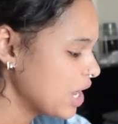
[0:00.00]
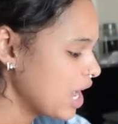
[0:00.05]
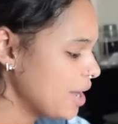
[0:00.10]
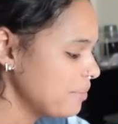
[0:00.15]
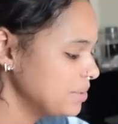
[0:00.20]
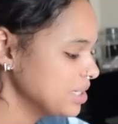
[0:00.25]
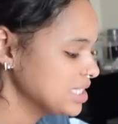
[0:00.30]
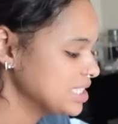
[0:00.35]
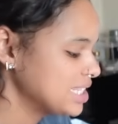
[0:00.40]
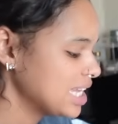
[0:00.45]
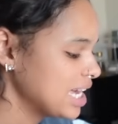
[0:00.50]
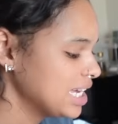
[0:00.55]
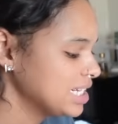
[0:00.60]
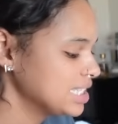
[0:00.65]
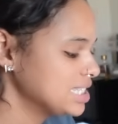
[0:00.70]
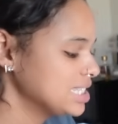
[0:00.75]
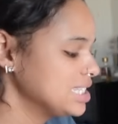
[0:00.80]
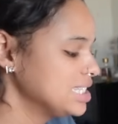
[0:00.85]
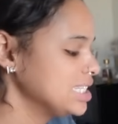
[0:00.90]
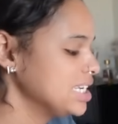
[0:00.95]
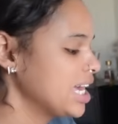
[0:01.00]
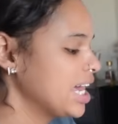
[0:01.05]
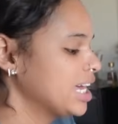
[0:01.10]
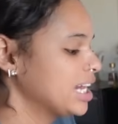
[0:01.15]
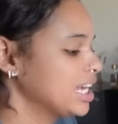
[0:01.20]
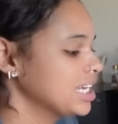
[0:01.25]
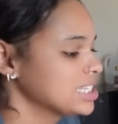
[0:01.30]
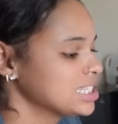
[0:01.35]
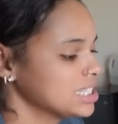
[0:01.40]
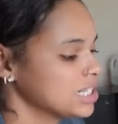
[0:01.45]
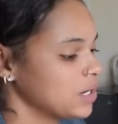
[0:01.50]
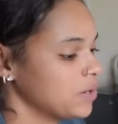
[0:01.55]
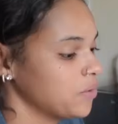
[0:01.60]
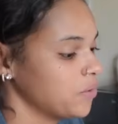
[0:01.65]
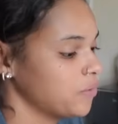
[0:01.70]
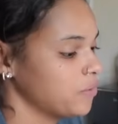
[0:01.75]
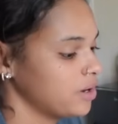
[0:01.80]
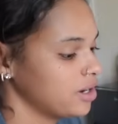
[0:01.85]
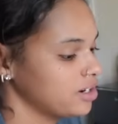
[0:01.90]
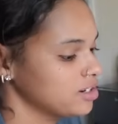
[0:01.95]
I'm excited to see how that's
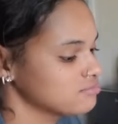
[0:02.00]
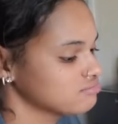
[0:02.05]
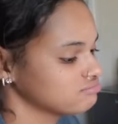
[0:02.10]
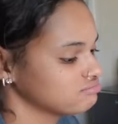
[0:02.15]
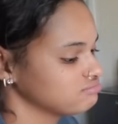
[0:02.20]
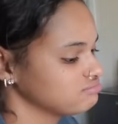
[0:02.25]
going to work.